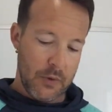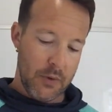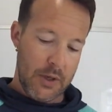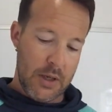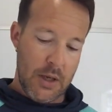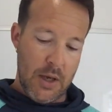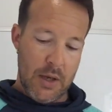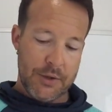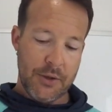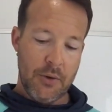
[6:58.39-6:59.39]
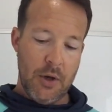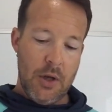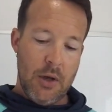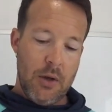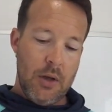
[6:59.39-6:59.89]
Okay, so
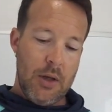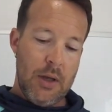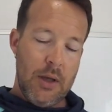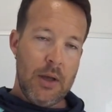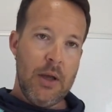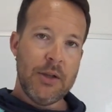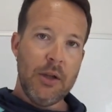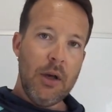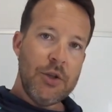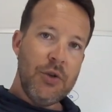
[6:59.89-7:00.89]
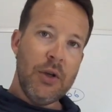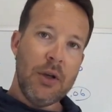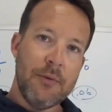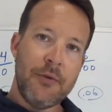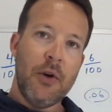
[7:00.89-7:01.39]
as long as you can
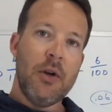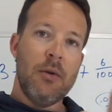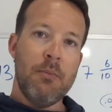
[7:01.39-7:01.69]
convert